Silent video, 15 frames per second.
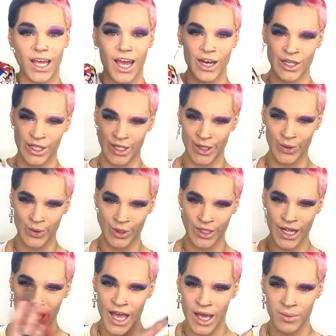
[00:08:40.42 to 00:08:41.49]
and Zeus
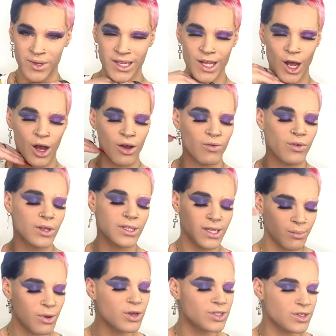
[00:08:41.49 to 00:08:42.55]
himself
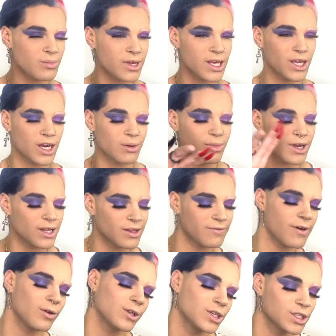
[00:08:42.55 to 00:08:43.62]
supposed to be here, but the
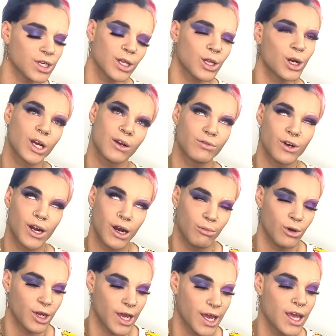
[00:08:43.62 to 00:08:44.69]
foundation a little cover her up.
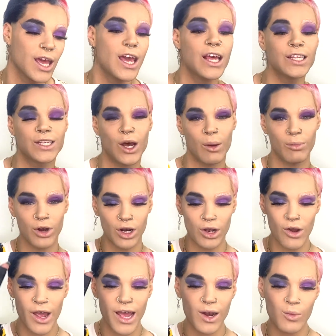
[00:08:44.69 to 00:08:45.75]
Okay, so I'm gonna go
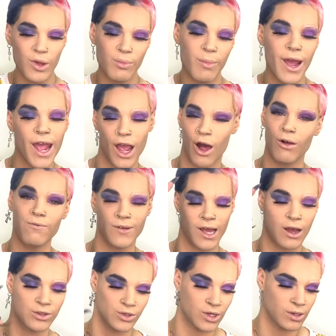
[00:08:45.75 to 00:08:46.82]
ahead with my e.l.f.
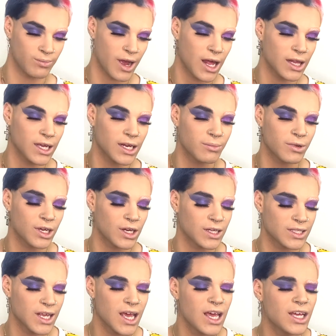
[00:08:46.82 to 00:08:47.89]
contouring palette
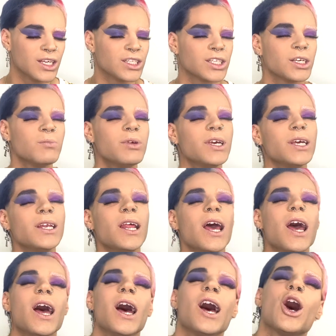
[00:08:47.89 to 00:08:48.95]
because she being
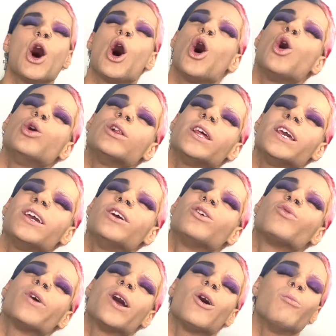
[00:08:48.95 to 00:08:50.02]
a holy
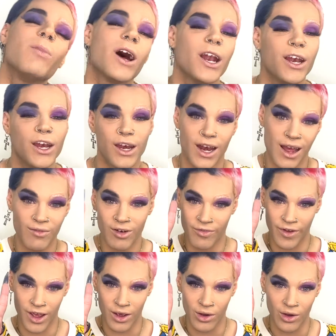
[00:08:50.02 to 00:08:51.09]
grail but never
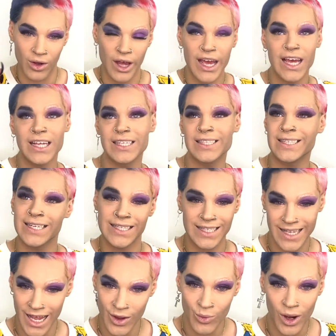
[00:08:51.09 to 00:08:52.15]
fail since
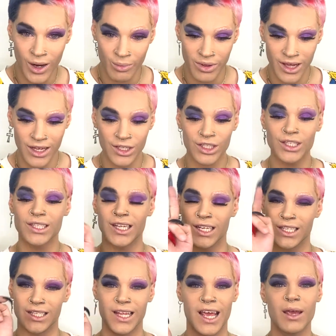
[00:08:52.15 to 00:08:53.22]
day one, bitch, since
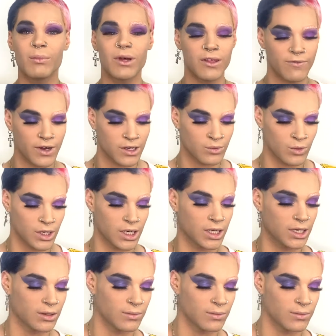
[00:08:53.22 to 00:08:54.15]
day motherfucking one.